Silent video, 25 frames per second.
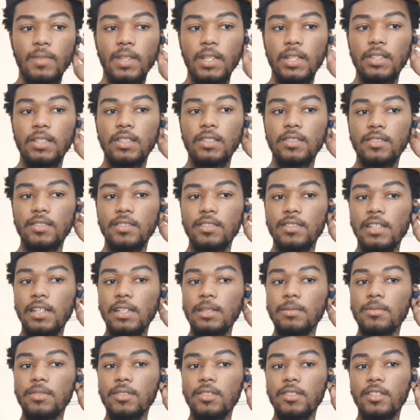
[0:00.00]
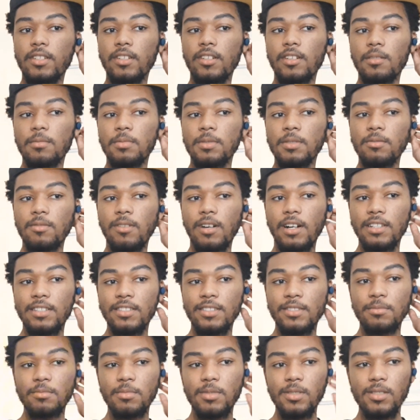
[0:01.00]
Like this the type junk y'all be
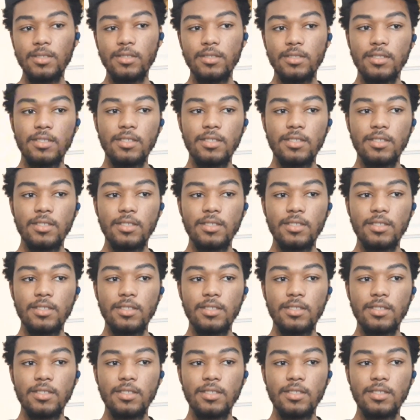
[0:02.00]
watching, bro.